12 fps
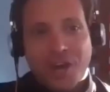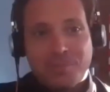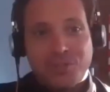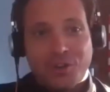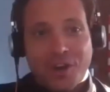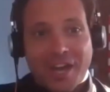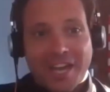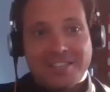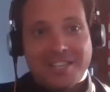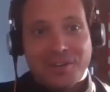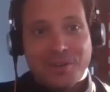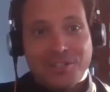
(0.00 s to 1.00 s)
I
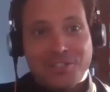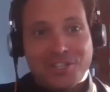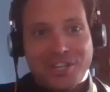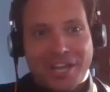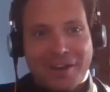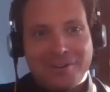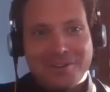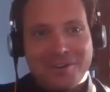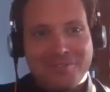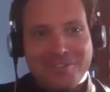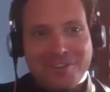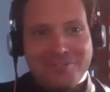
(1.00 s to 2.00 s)
asked that question now.
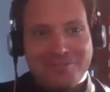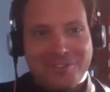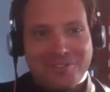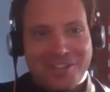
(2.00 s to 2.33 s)
I feel